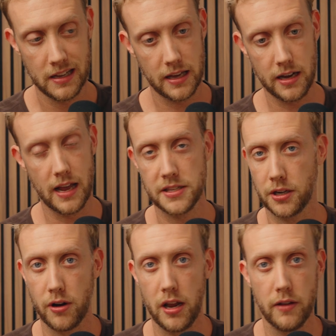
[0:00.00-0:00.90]
and as
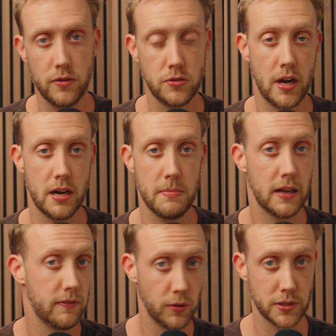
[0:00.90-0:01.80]
a creative who's trying to
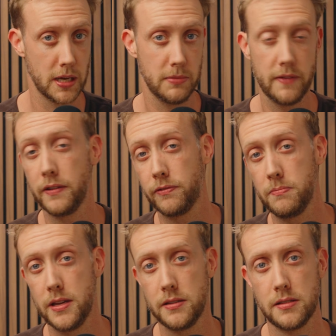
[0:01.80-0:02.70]
make a full-time living
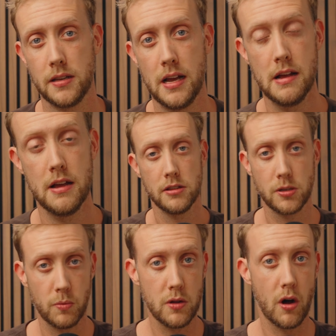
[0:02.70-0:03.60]
from this.
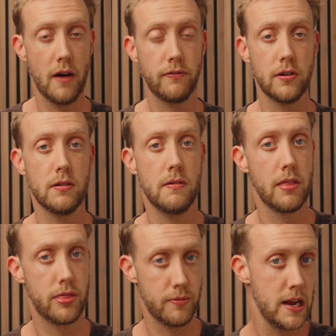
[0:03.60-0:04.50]
So when you offer
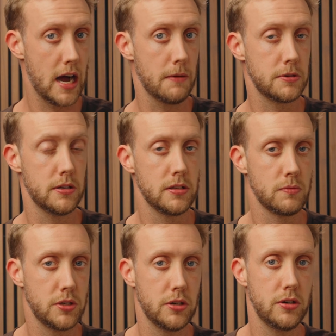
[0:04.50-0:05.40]
3
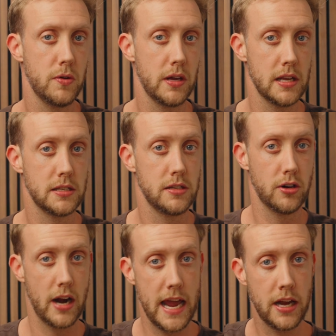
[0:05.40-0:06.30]
options, what you're doing is
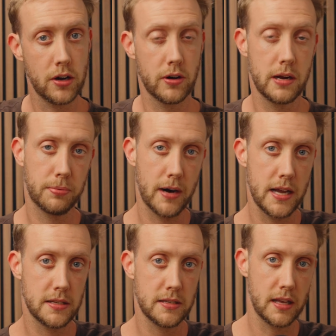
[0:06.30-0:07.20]
you're anchoring
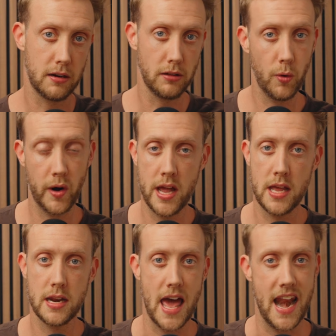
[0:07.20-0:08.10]
prices at a lower
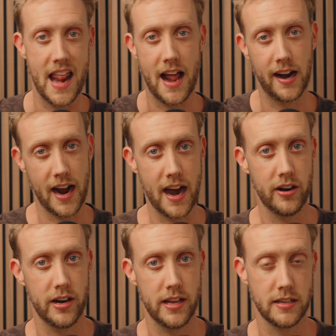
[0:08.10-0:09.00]
end and at a
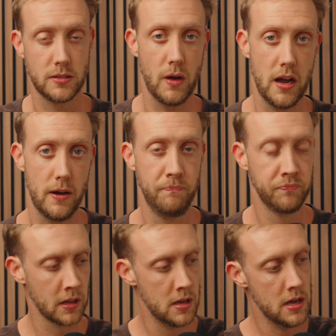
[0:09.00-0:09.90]
higher end as well.
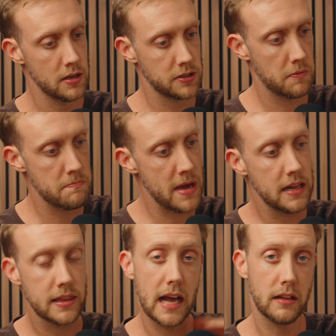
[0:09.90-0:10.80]
So
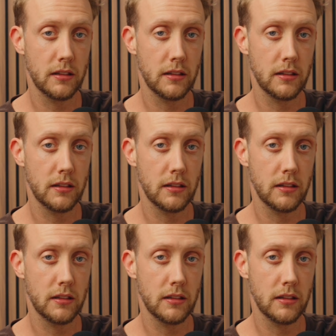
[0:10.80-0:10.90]
make that